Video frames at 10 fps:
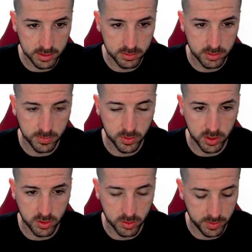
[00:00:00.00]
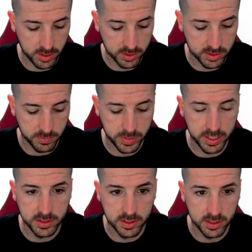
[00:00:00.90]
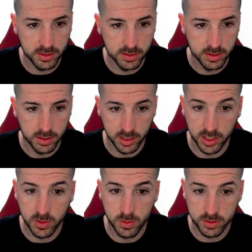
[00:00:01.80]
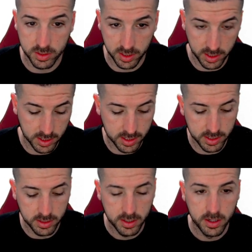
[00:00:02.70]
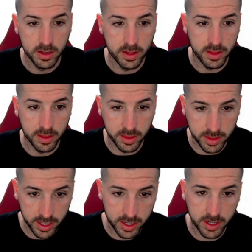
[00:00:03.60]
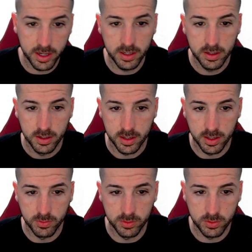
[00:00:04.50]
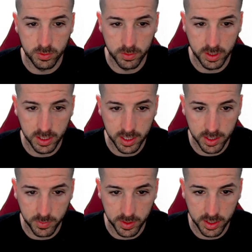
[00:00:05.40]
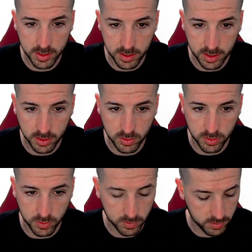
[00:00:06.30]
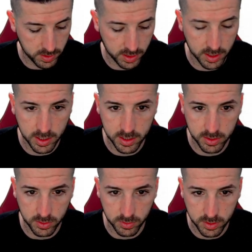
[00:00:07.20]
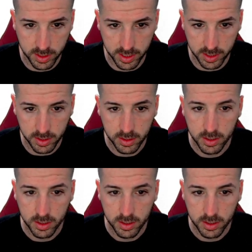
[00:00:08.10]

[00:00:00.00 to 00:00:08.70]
So I'm going to copy this and paste it, equals England. Then I want to rename it into England UK.